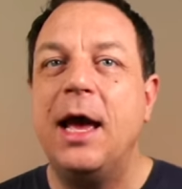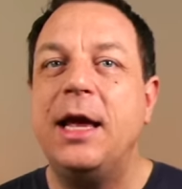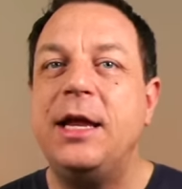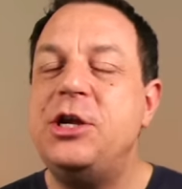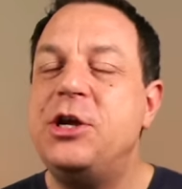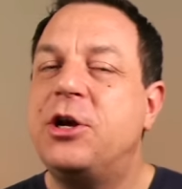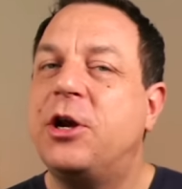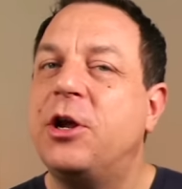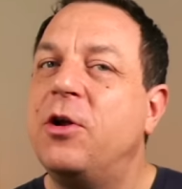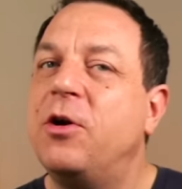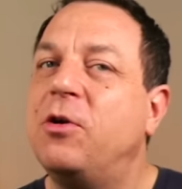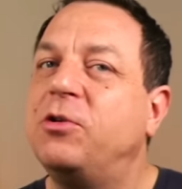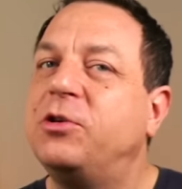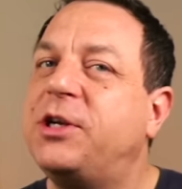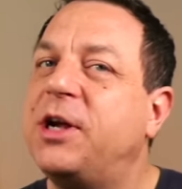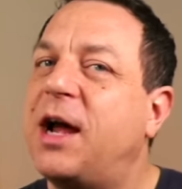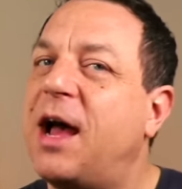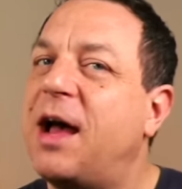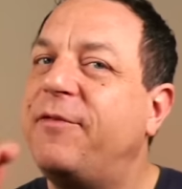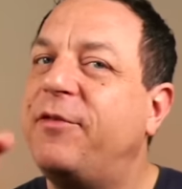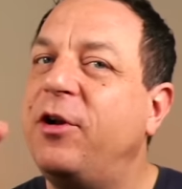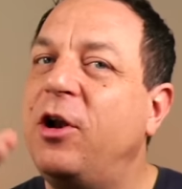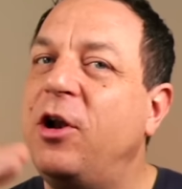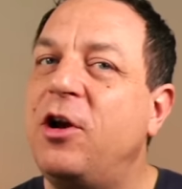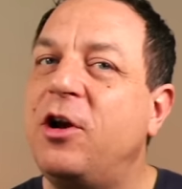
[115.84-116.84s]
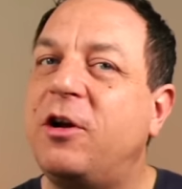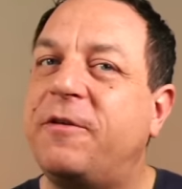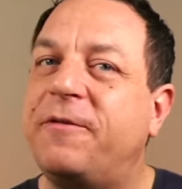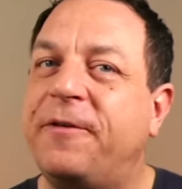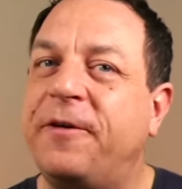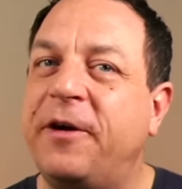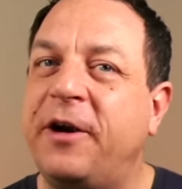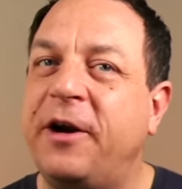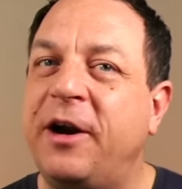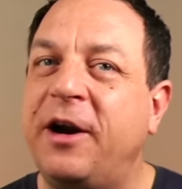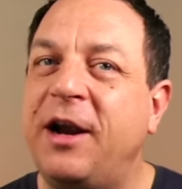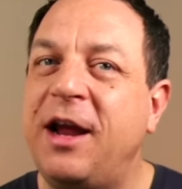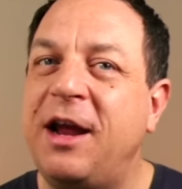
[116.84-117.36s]
You can also have a look
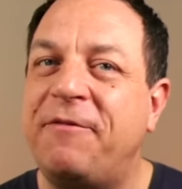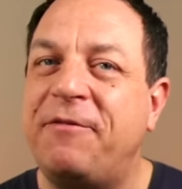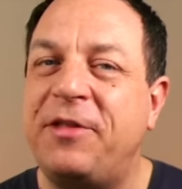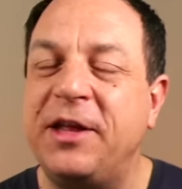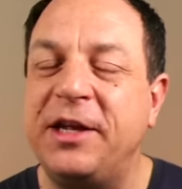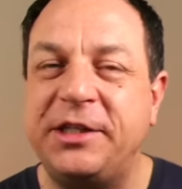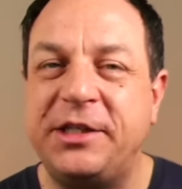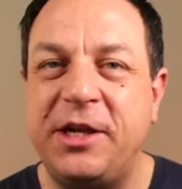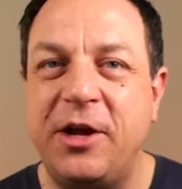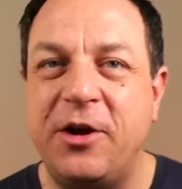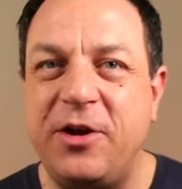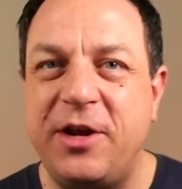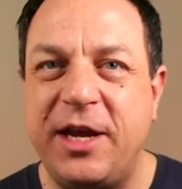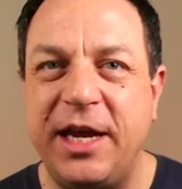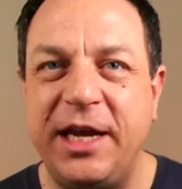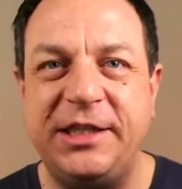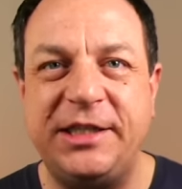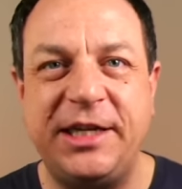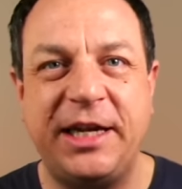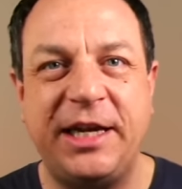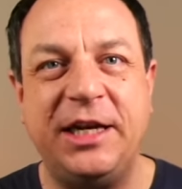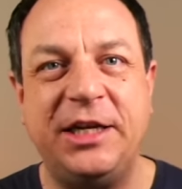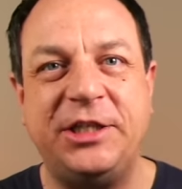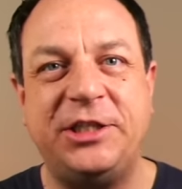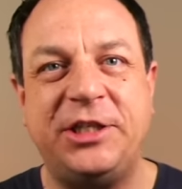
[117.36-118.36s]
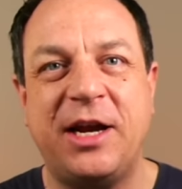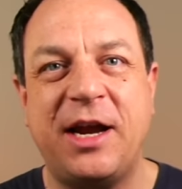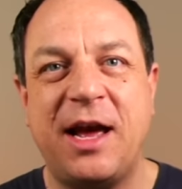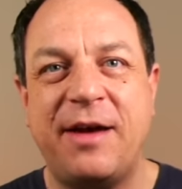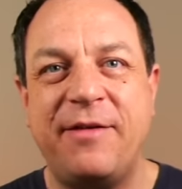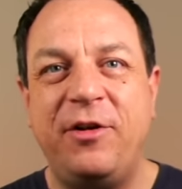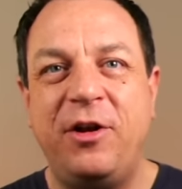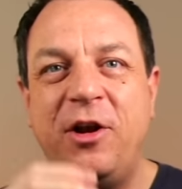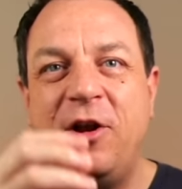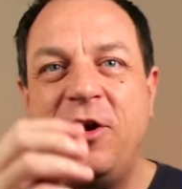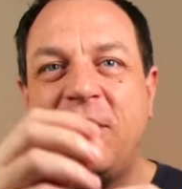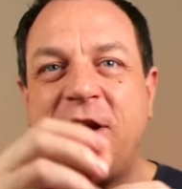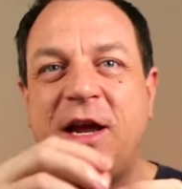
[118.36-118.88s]
for if there's no key signature,
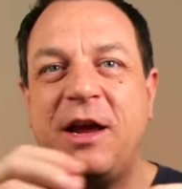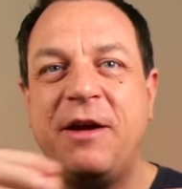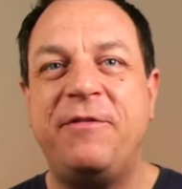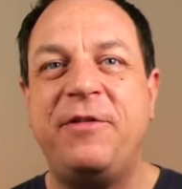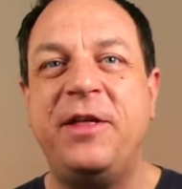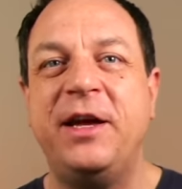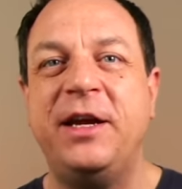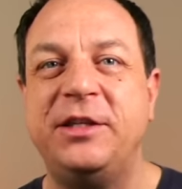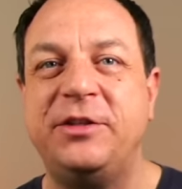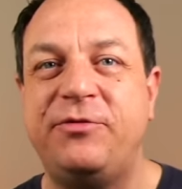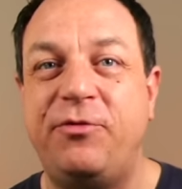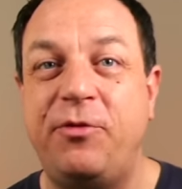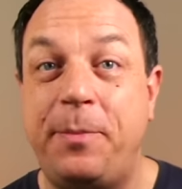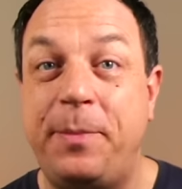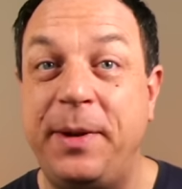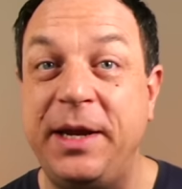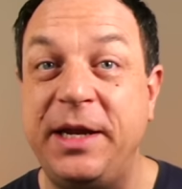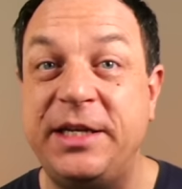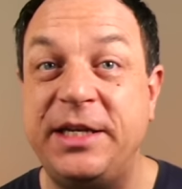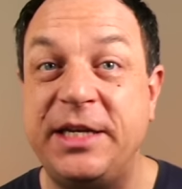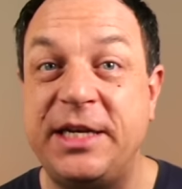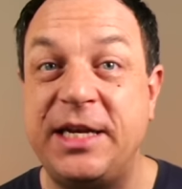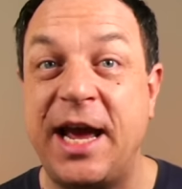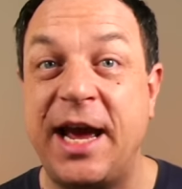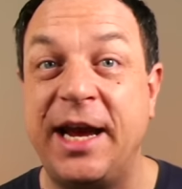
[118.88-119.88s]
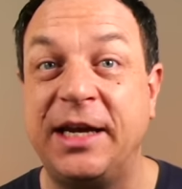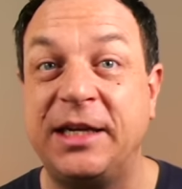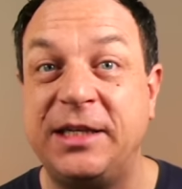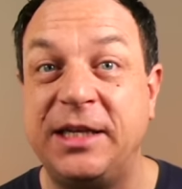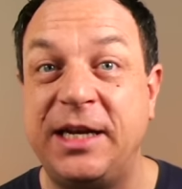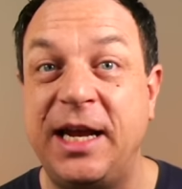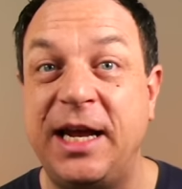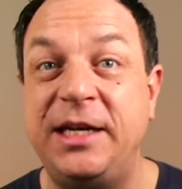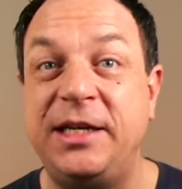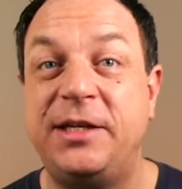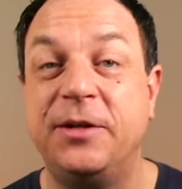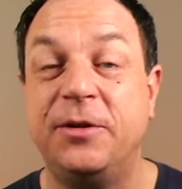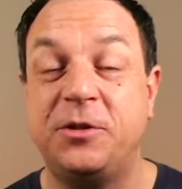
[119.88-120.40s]
have a look if there's repeated
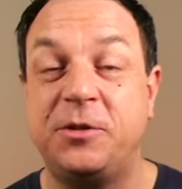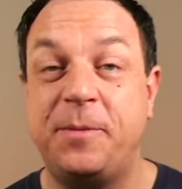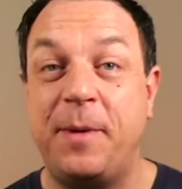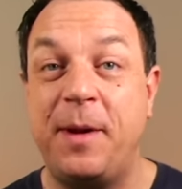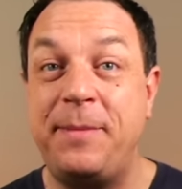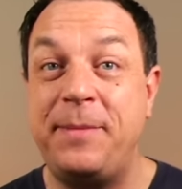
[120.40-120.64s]
accidentals.